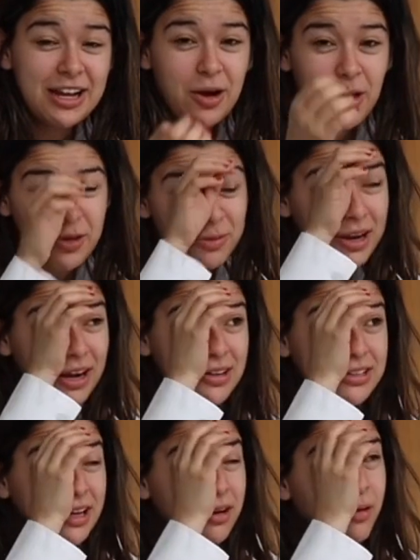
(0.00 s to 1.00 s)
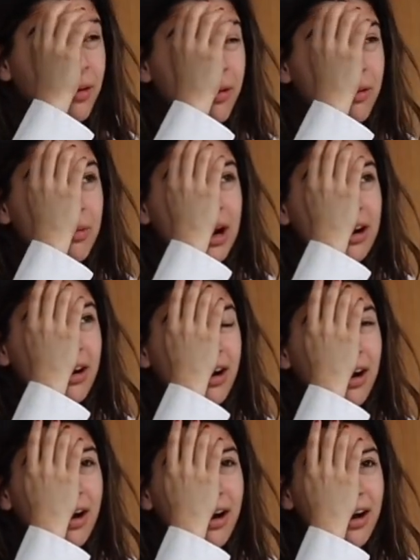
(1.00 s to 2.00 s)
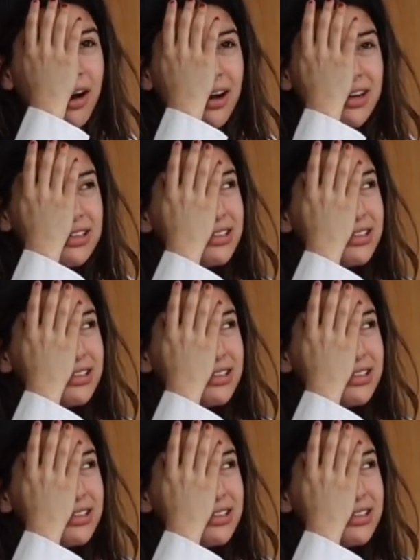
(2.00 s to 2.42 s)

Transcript: called me and I was like, oh my gosh.